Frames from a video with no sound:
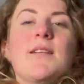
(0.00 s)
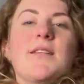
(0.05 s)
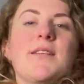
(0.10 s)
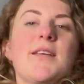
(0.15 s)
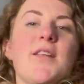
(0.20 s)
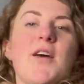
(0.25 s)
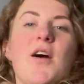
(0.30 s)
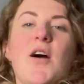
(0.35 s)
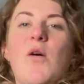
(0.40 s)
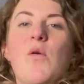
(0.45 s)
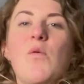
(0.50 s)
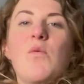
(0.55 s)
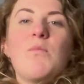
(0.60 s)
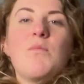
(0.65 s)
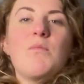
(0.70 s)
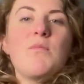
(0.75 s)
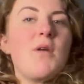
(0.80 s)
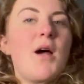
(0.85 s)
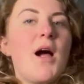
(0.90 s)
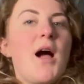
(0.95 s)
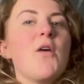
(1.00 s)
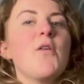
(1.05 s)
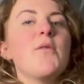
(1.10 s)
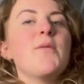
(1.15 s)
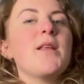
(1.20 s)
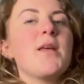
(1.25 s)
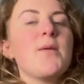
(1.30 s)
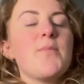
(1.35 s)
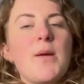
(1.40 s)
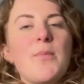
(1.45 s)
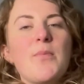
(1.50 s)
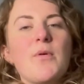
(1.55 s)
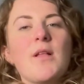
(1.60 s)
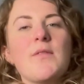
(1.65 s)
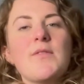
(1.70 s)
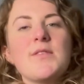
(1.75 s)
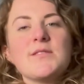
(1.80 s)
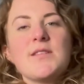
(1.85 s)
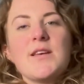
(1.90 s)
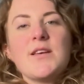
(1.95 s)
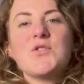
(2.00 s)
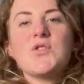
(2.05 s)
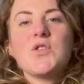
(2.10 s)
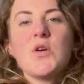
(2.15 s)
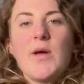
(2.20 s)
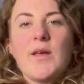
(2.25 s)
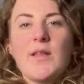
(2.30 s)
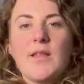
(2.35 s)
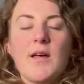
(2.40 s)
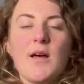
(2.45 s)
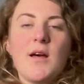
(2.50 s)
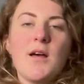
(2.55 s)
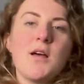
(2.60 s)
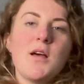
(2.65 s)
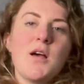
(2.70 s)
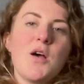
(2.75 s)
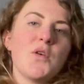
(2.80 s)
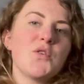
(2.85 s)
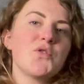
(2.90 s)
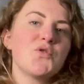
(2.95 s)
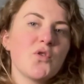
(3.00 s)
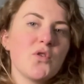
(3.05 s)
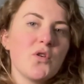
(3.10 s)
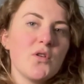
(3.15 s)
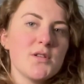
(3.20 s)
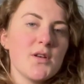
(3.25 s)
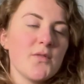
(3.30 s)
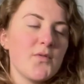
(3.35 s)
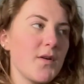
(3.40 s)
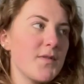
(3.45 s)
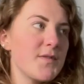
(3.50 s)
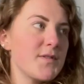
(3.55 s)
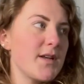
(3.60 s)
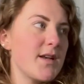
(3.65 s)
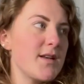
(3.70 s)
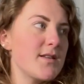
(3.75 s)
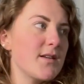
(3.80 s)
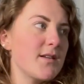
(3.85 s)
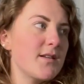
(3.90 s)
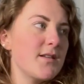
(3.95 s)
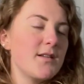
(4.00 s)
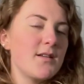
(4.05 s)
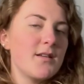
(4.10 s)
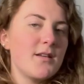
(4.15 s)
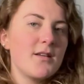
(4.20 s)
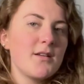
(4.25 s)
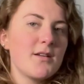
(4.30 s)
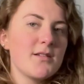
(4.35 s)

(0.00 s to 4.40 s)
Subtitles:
You know, how many people have you seen showing the struggles of off season?